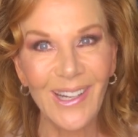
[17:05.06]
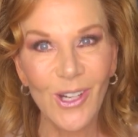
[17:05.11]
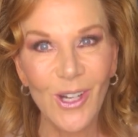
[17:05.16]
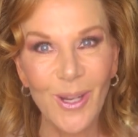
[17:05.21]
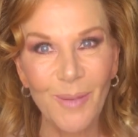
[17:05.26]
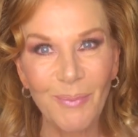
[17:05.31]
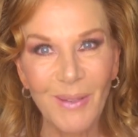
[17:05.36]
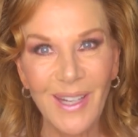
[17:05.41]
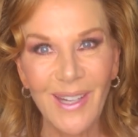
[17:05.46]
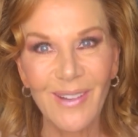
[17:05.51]
a
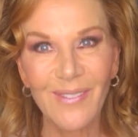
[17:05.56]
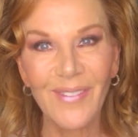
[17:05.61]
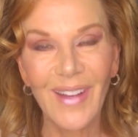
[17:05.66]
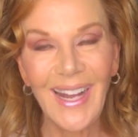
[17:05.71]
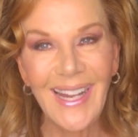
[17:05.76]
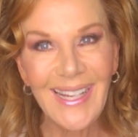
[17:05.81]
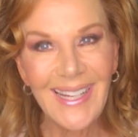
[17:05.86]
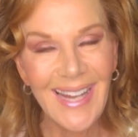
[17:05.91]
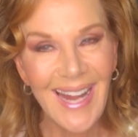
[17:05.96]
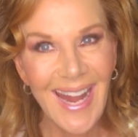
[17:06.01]
copy of
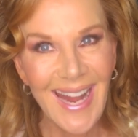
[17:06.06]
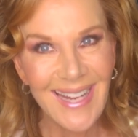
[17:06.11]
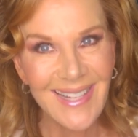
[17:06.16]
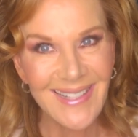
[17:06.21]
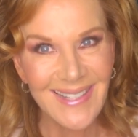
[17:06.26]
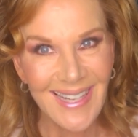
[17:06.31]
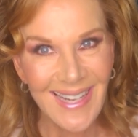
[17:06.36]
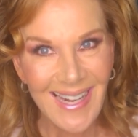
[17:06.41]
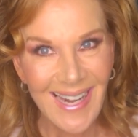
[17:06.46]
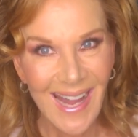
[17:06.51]

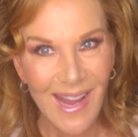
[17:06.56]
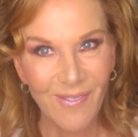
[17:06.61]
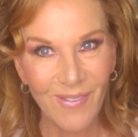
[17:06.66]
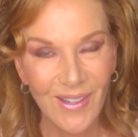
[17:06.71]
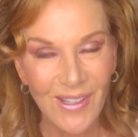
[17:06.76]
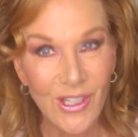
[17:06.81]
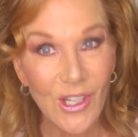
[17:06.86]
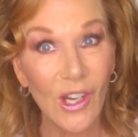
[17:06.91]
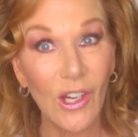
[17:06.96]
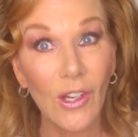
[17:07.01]
Legs
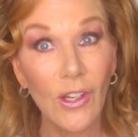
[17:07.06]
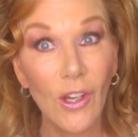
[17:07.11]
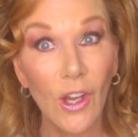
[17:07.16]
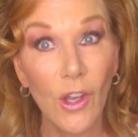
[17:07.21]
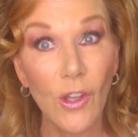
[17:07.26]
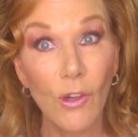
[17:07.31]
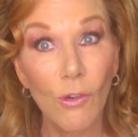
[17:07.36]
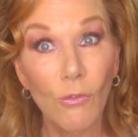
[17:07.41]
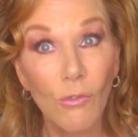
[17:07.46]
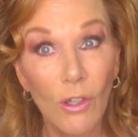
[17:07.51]
11. You can
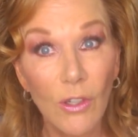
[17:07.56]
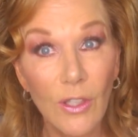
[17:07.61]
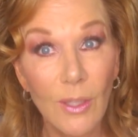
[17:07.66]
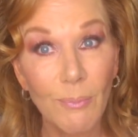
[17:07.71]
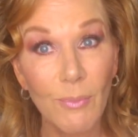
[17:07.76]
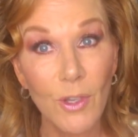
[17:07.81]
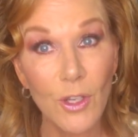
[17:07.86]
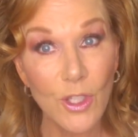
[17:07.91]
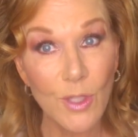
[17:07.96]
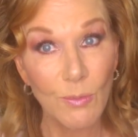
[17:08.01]
go to
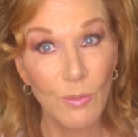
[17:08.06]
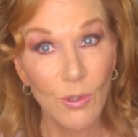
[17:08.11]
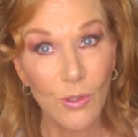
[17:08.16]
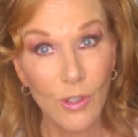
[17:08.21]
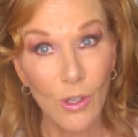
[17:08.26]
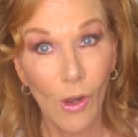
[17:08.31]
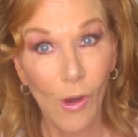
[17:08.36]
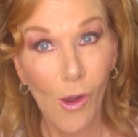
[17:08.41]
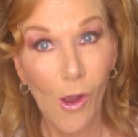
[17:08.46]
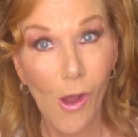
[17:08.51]

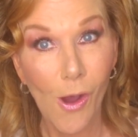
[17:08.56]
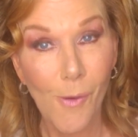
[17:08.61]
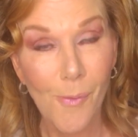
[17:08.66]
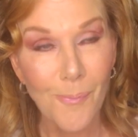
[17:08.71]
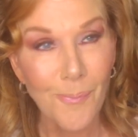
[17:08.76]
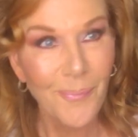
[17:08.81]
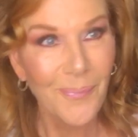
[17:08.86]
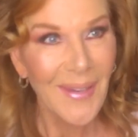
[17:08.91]
rhondabirchmore.com.